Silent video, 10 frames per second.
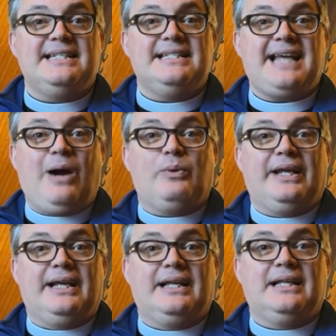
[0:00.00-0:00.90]

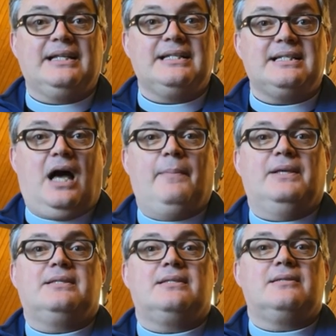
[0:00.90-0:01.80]
Doubting
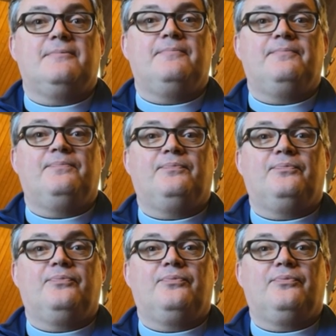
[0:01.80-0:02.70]
Thomas.
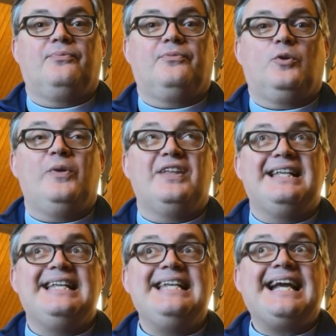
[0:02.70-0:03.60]
With a
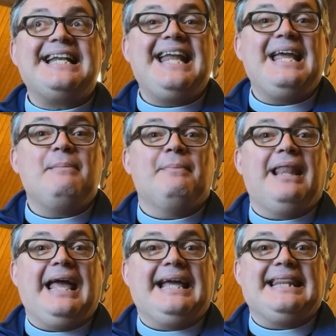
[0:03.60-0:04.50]
nickname
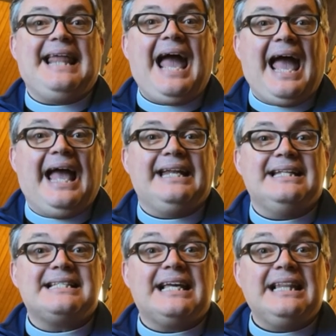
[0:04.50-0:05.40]
like that,
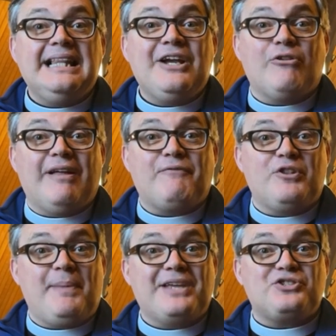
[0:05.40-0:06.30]
it's clear that for
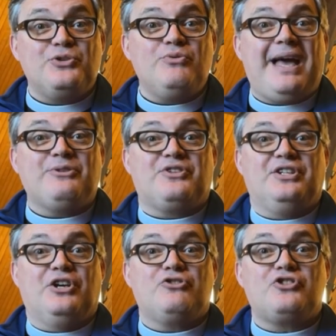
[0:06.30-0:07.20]
the past 2,000
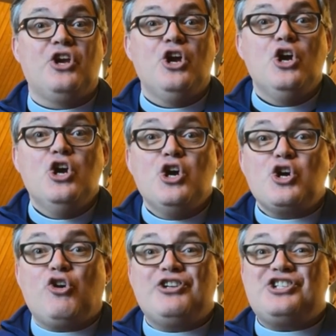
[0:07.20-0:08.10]
years,
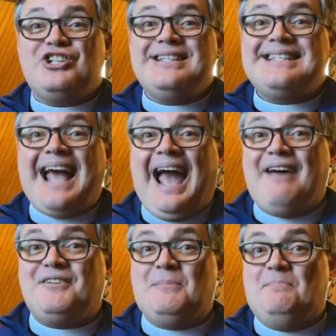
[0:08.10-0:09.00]
Christians
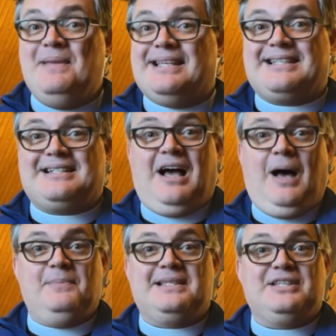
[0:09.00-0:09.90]
haven't missed
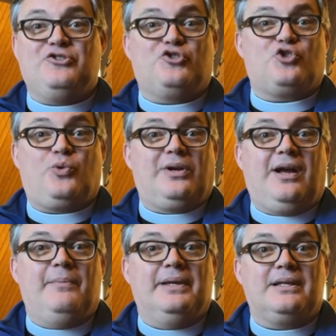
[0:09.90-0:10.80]
Thomas's
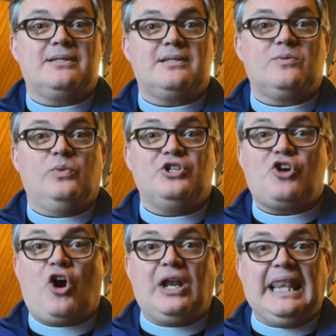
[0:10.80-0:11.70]
shortcomings, which
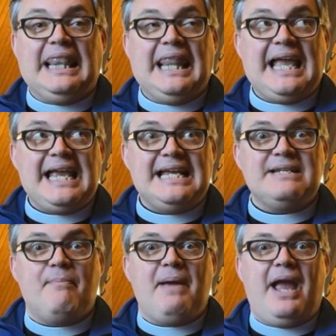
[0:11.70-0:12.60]
are
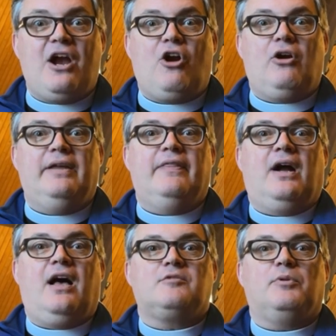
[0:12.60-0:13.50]
laid bare in the
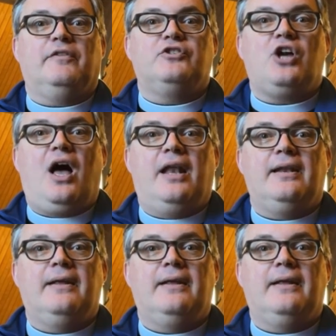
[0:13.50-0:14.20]
Gospel of John.